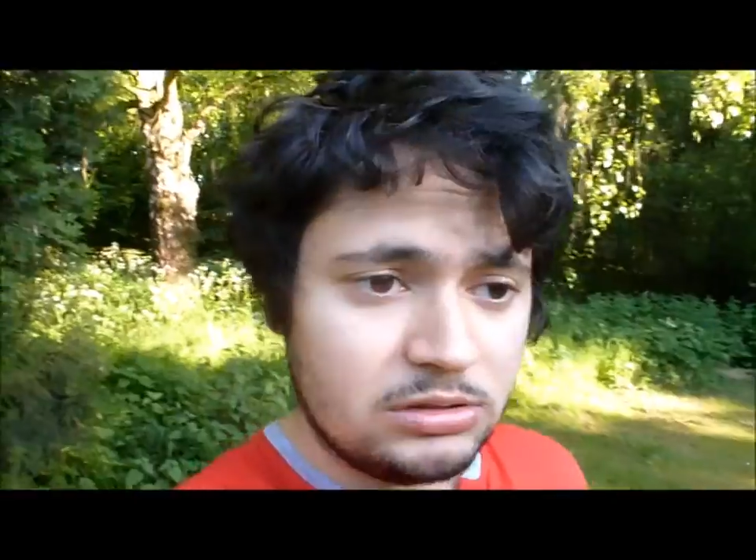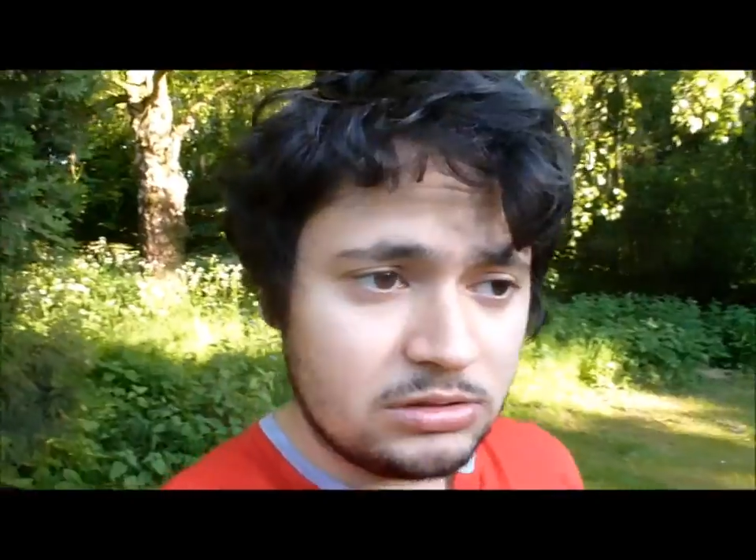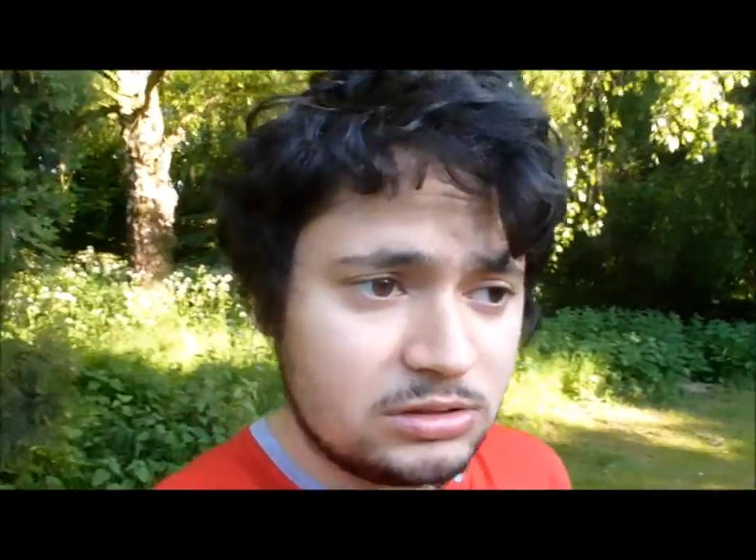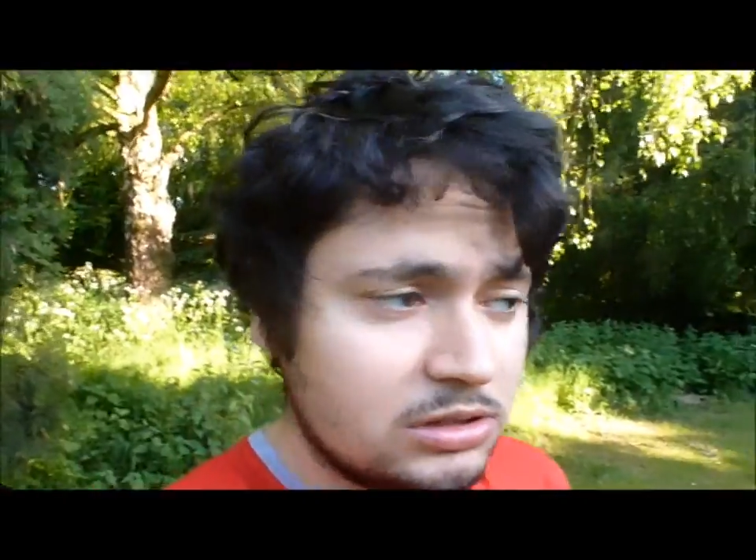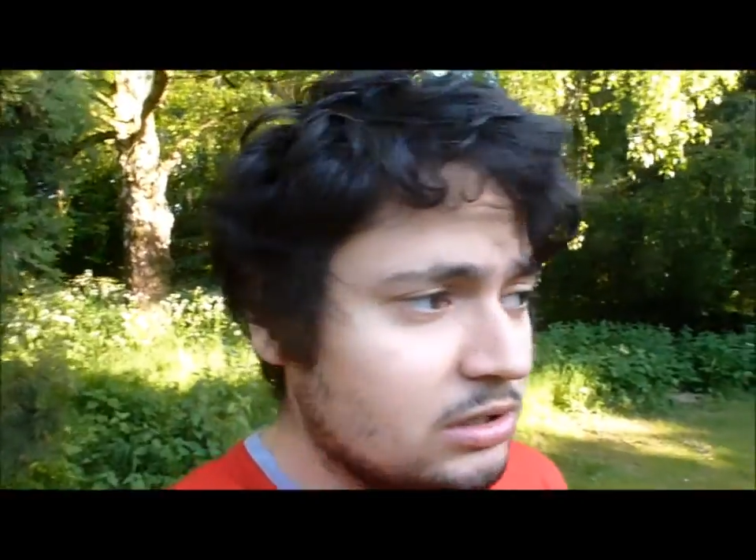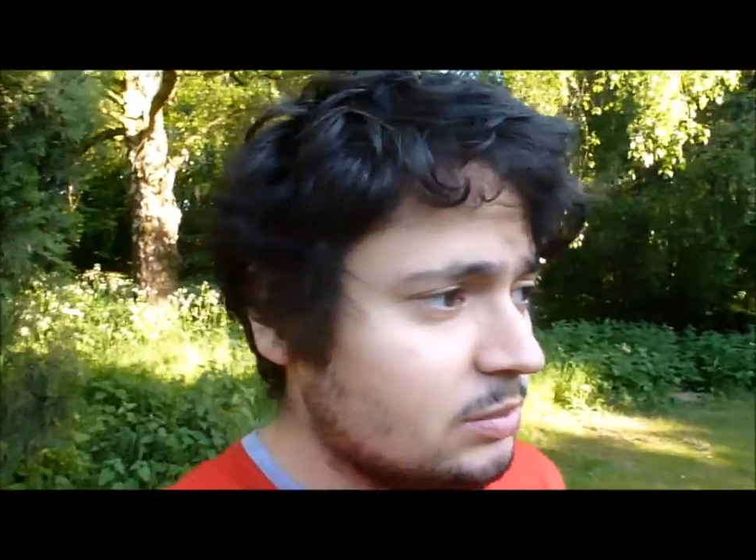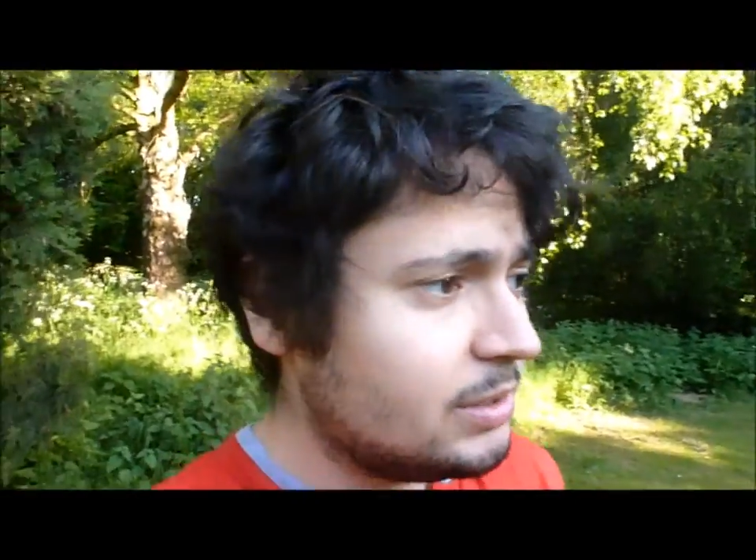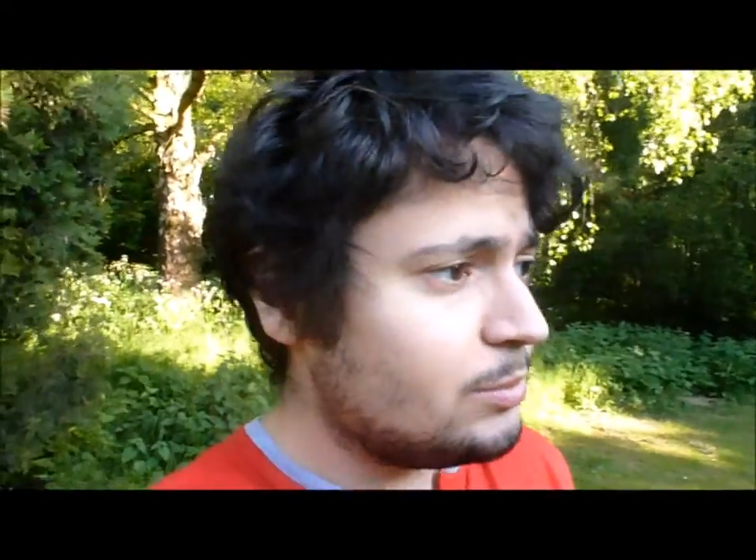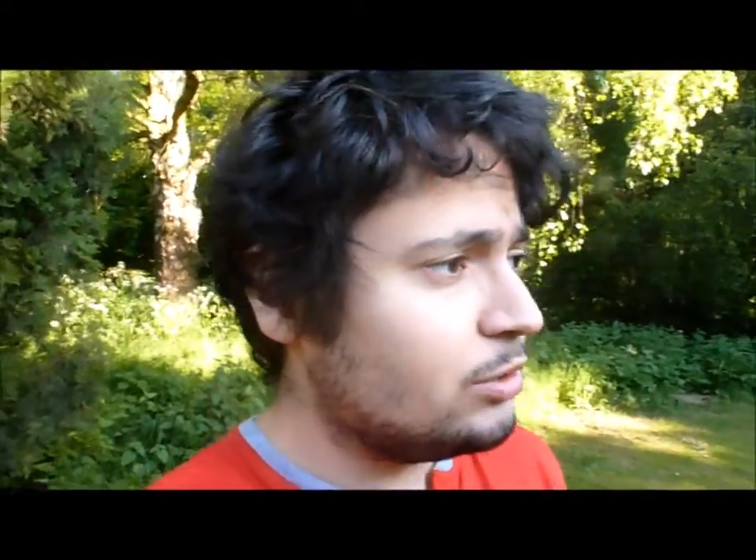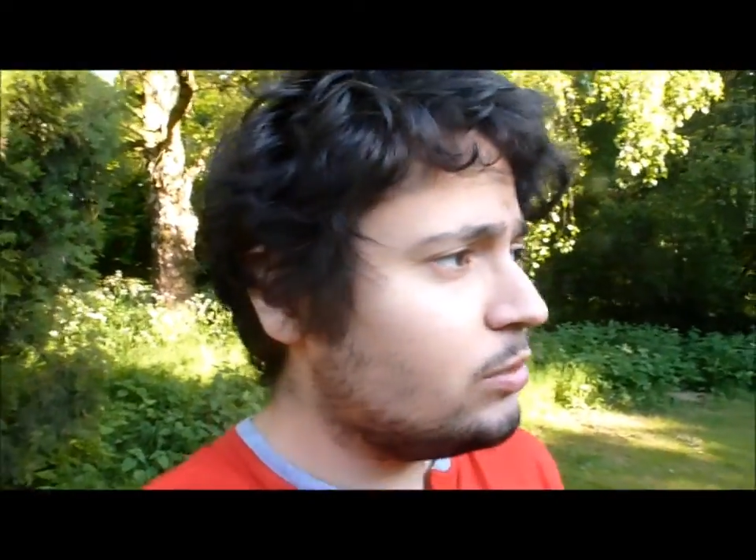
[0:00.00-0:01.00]
Do
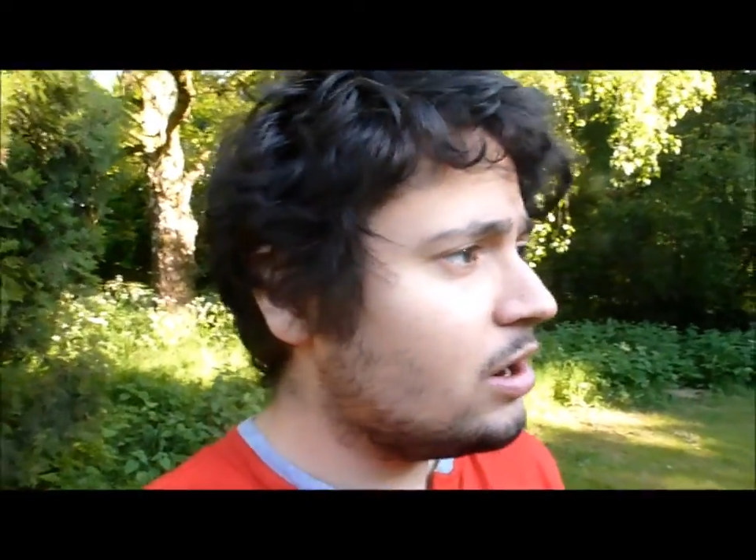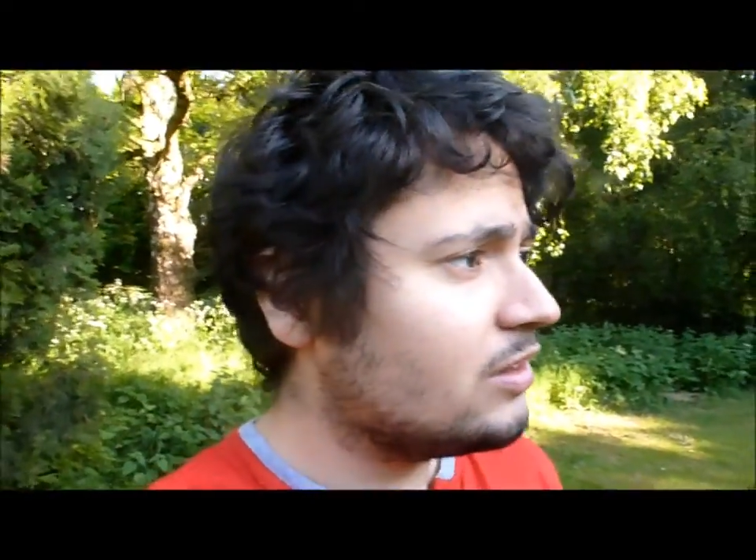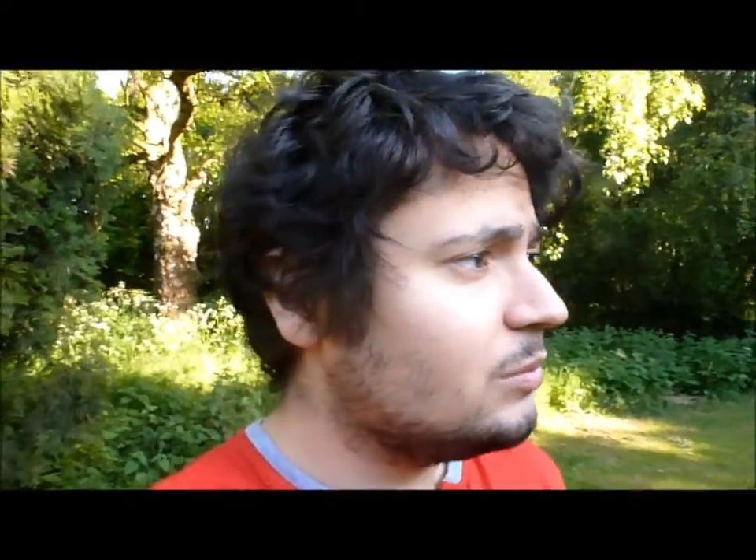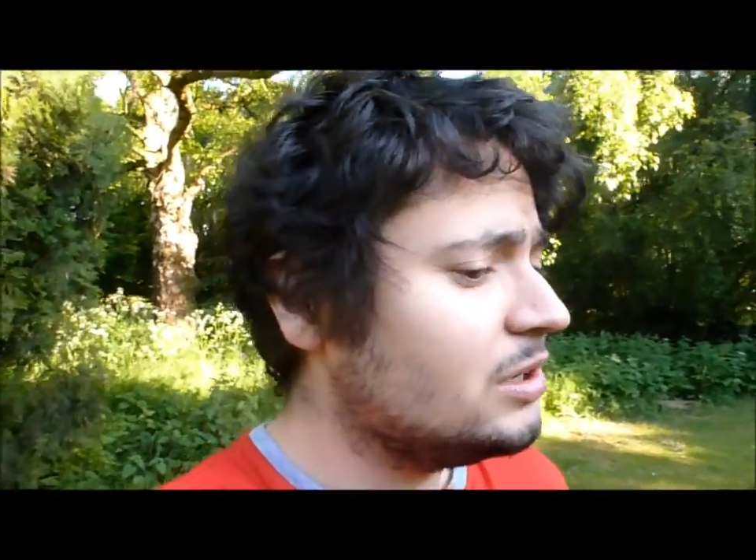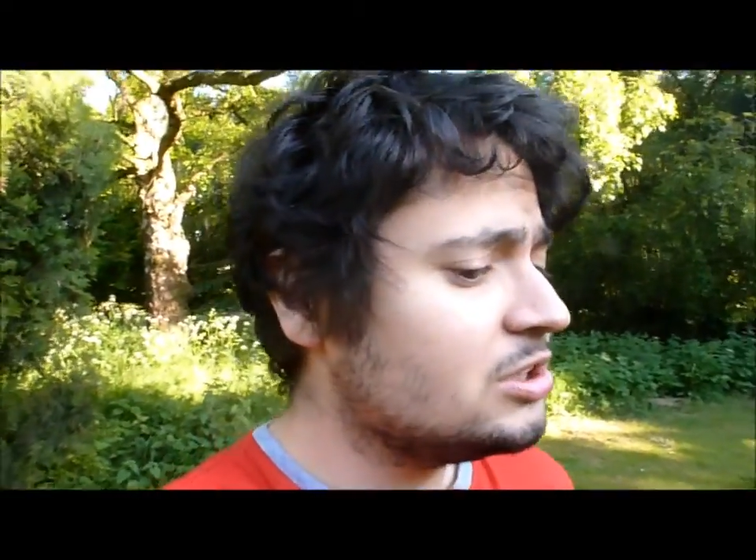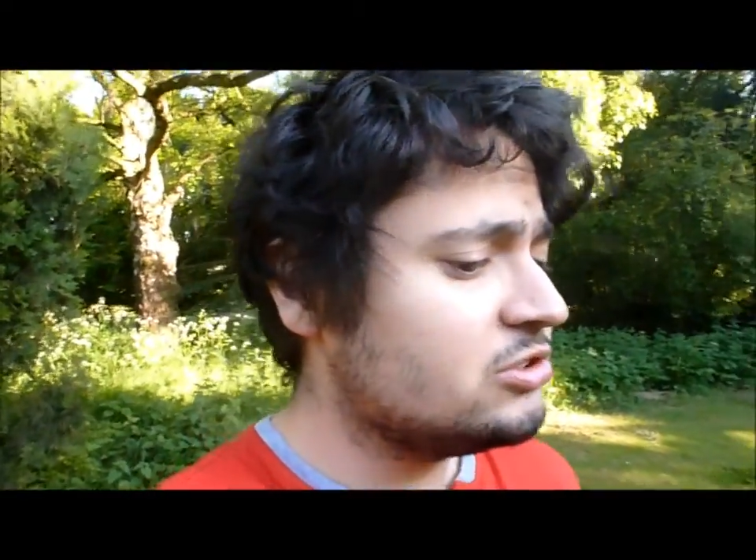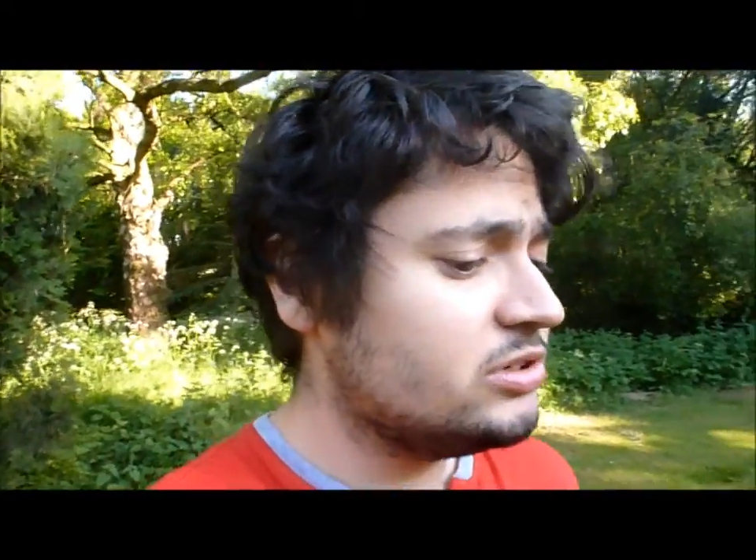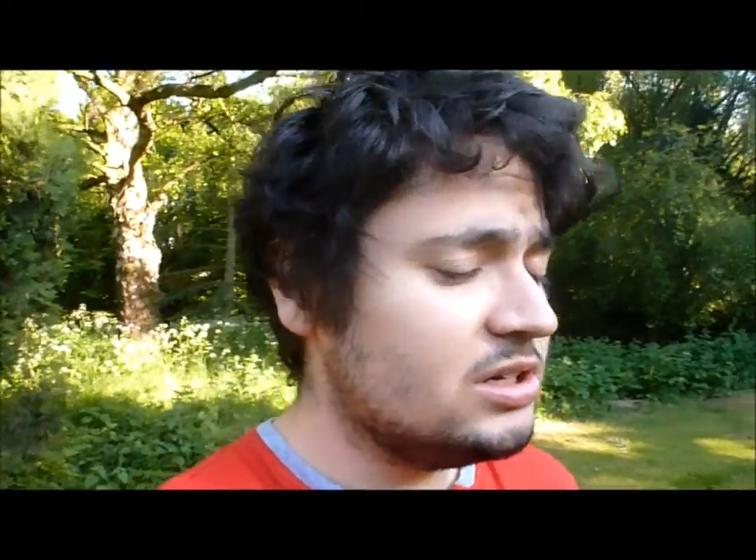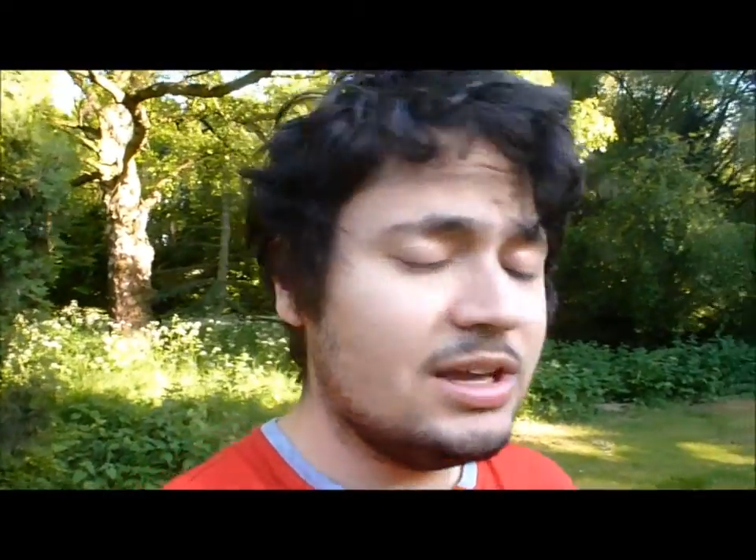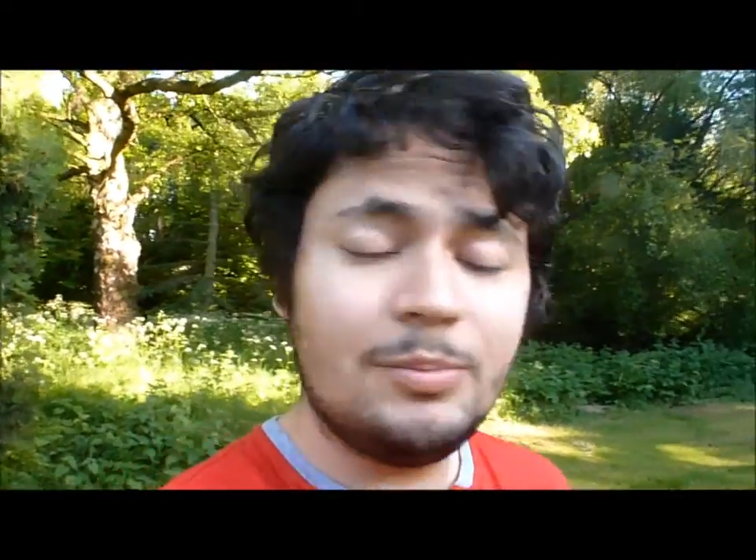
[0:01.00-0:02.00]
people who work at the
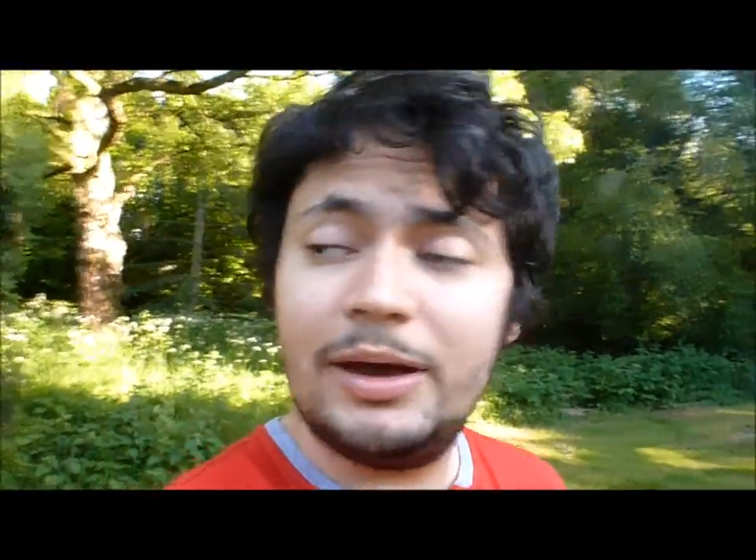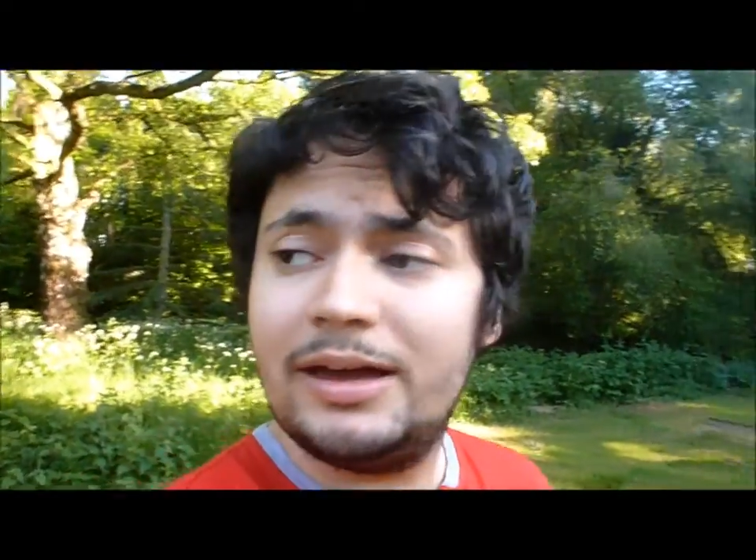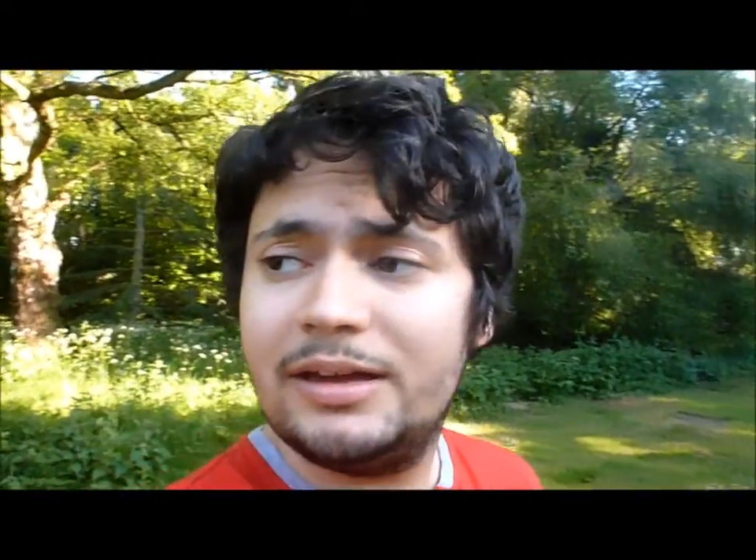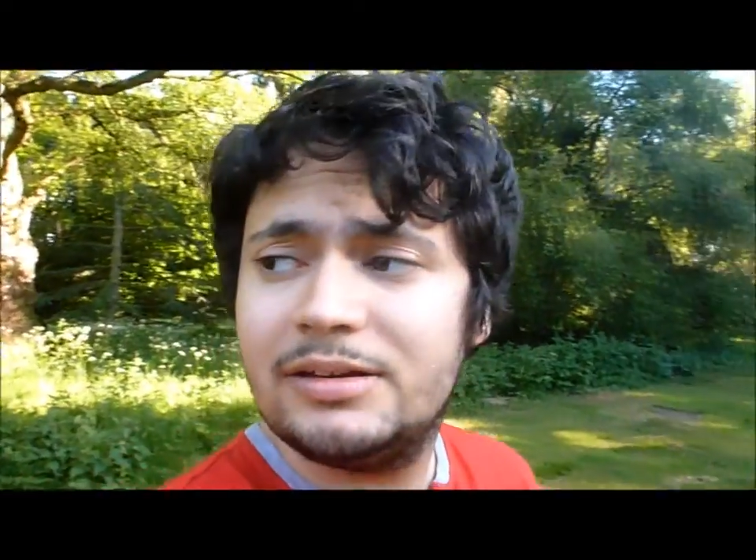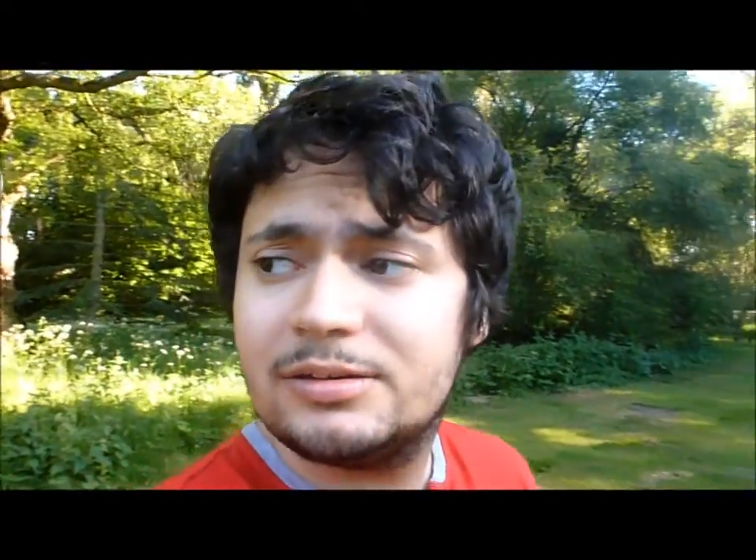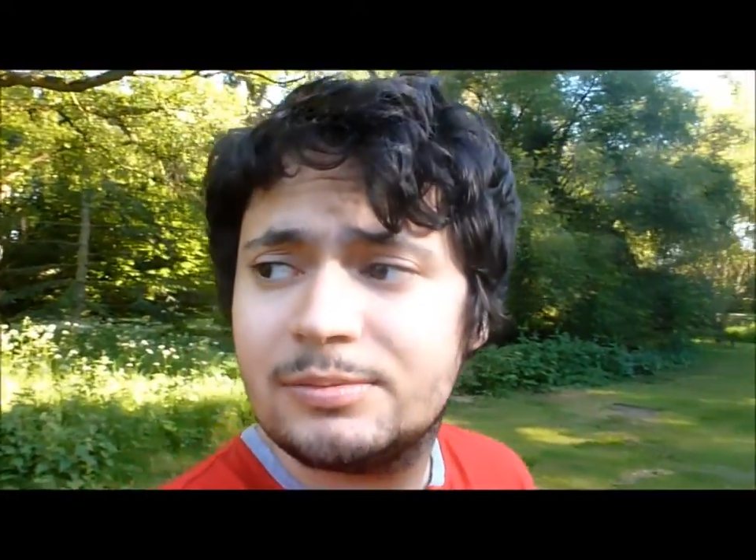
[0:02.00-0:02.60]
ministry get paid